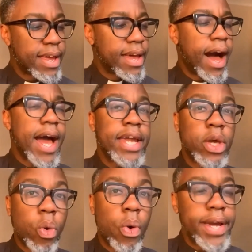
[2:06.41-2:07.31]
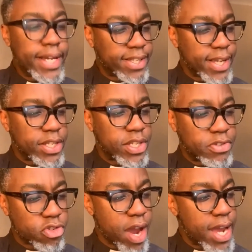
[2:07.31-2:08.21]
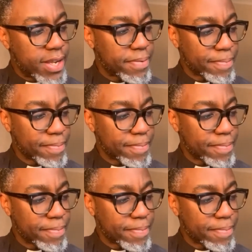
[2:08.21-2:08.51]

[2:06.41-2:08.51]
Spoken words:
I had a quiet sense of dread.